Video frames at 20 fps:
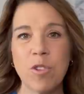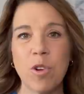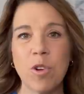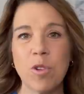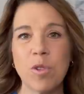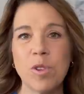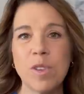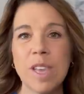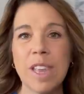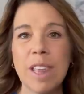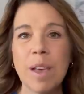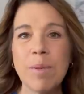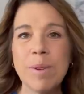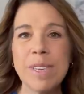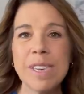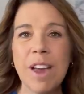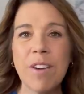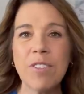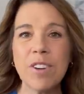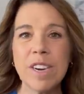our cruise. And that was
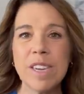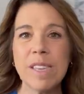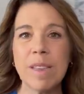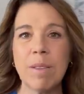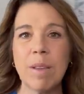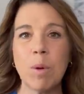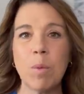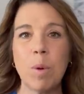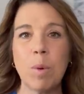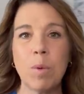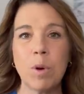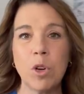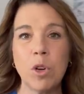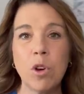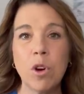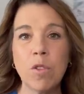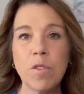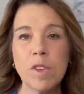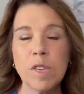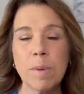definitely something we were
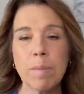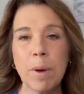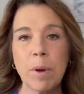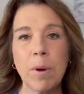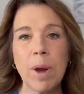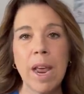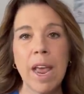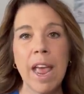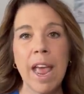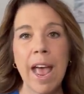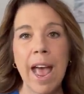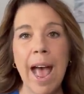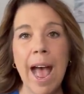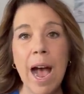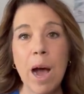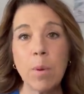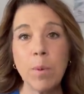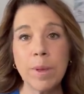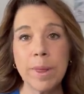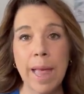nervous about.
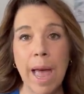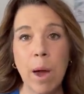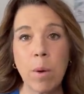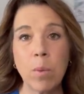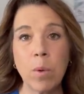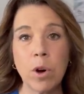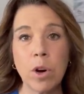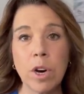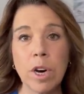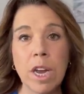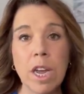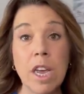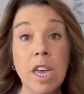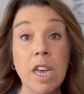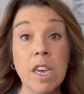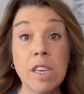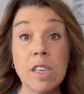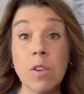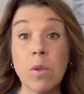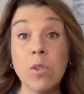How would that work?
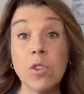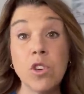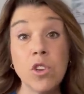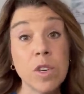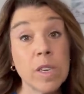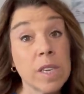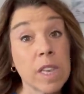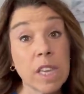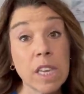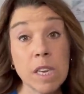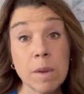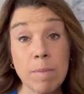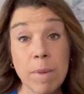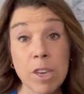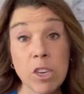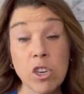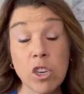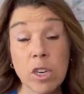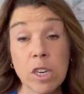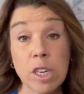So just something to
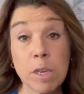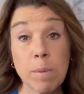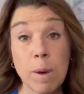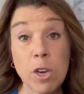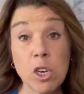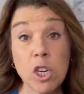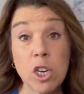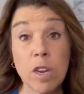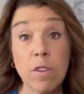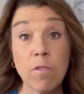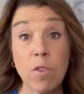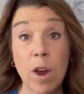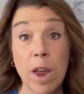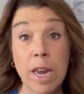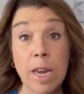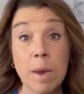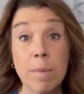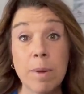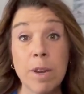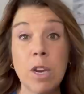mention, especially for
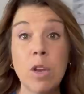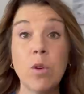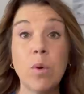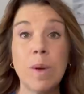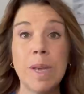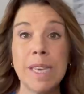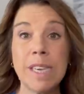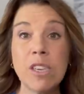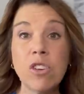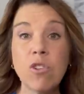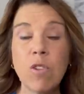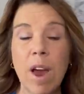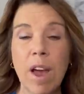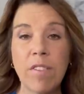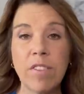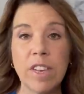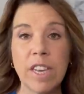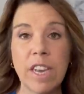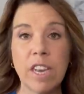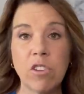anybody who is
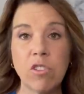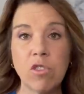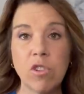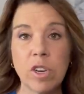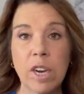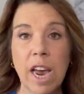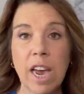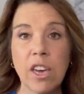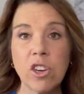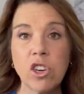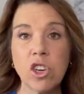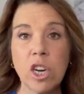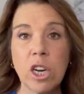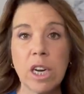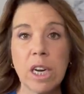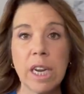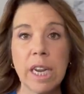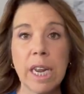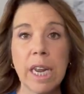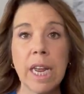traveling
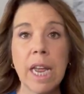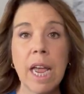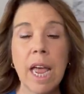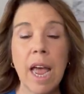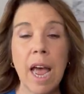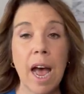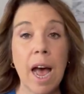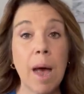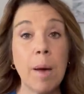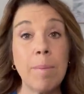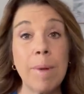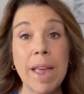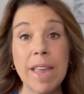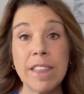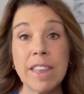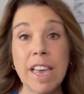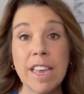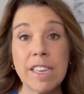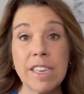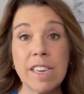internationally and
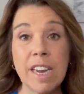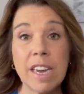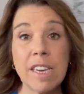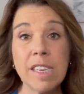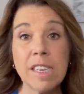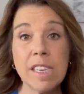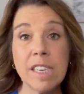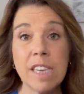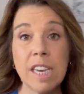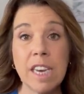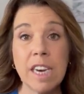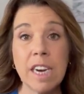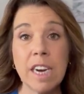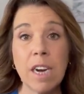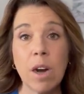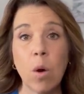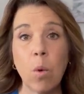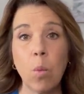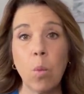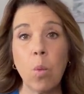that does need
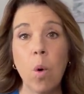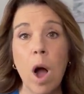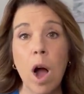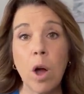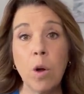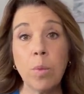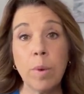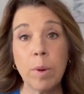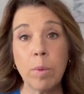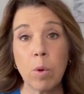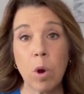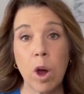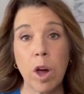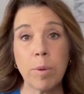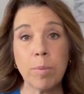it. While we were on